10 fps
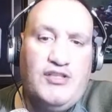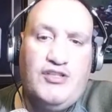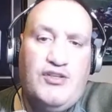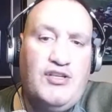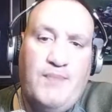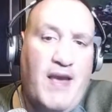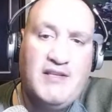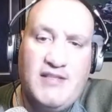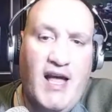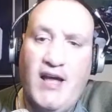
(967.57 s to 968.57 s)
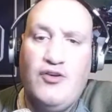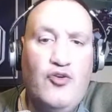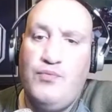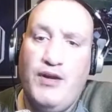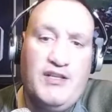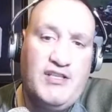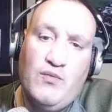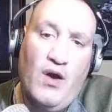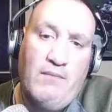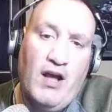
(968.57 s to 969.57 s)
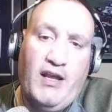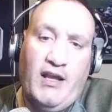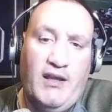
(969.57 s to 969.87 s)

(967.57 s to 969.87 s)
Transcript: it's just based on who brings in what money?